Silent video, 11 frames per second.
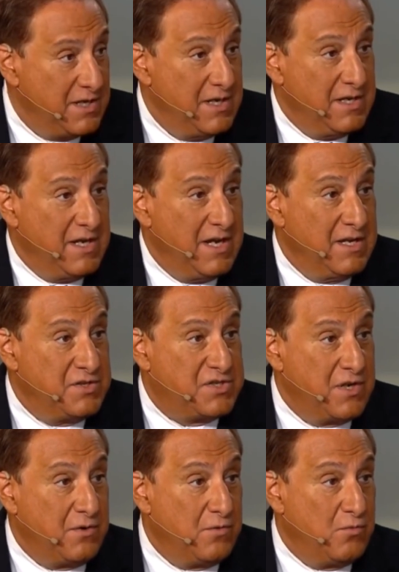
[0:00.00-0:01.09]
And
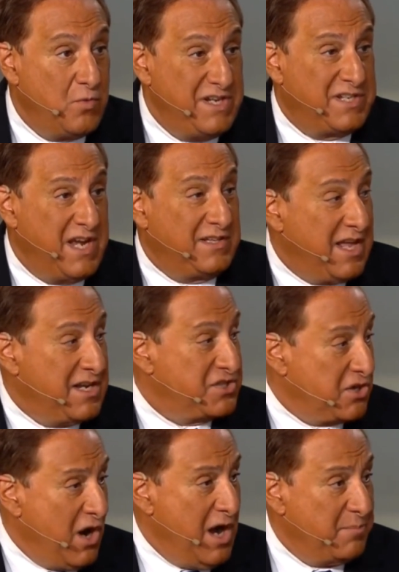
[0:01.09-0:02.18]
so we take that as
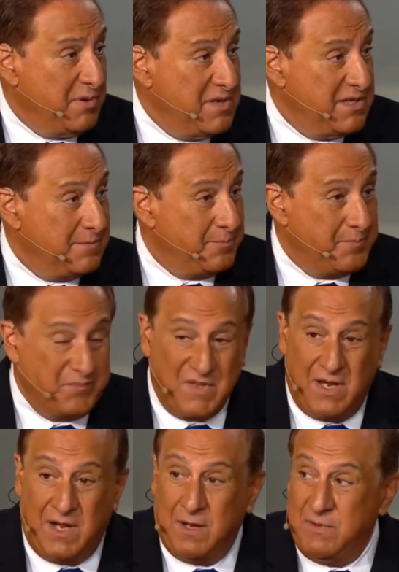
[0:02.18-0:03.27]
a compliment.
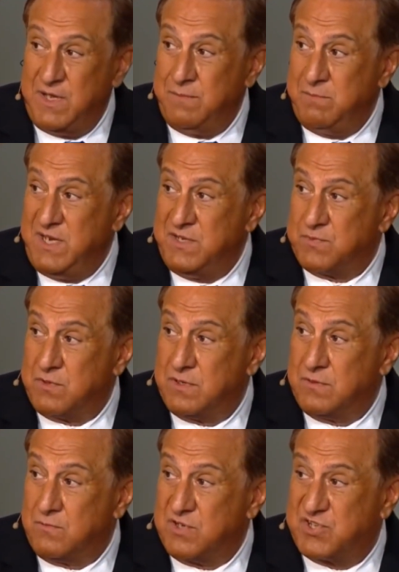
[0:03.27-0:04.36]
It means
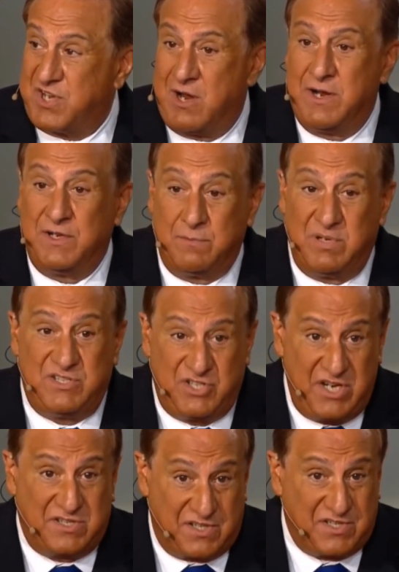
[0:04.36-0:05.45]
we're scaring the
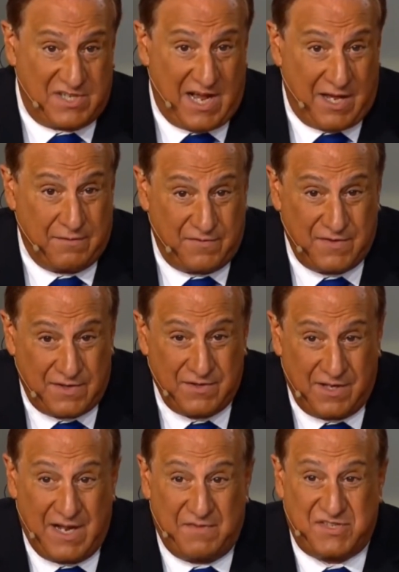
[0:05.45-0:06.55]
bejesus out of
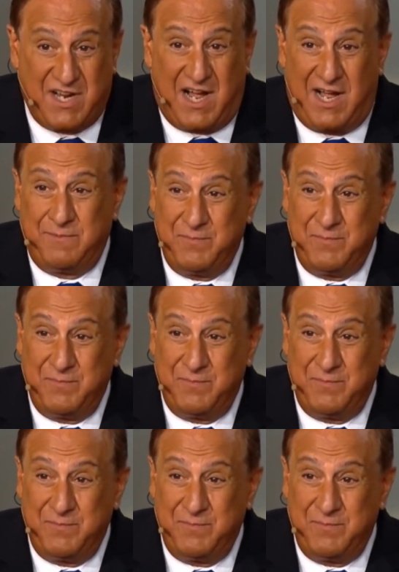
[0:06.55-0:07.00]
the left side,